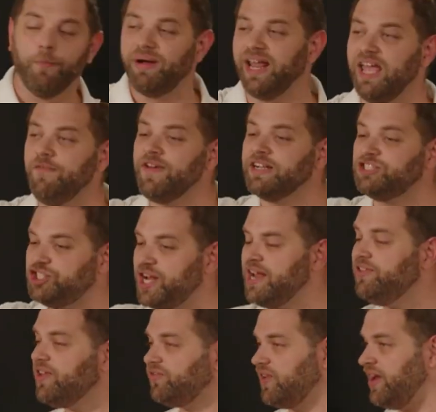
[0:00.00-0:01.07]
But even
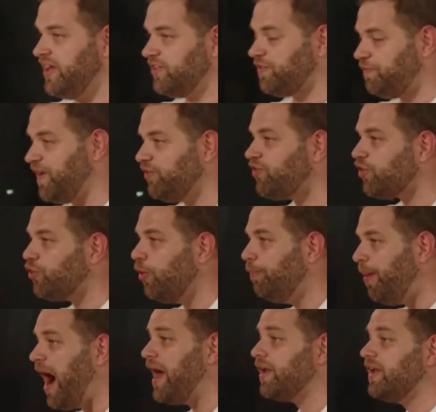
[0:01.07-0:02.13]
Jesus, in his physical
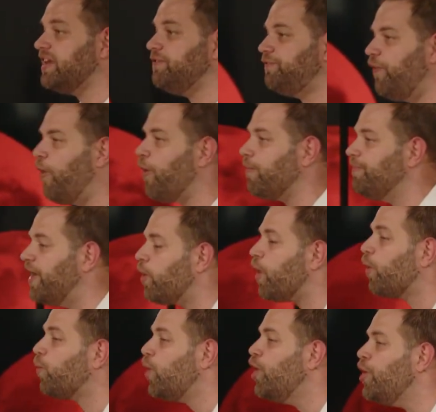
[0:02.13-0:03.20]
bodily form, there
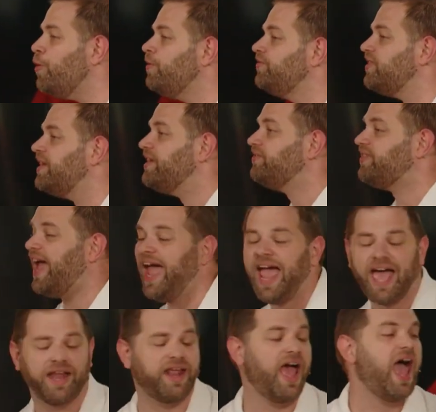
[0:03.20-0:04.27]
are wounds in his
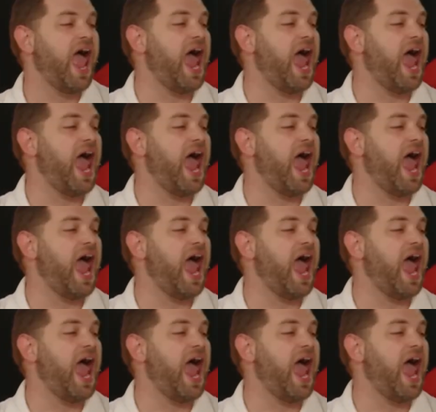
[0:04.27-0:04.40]
hand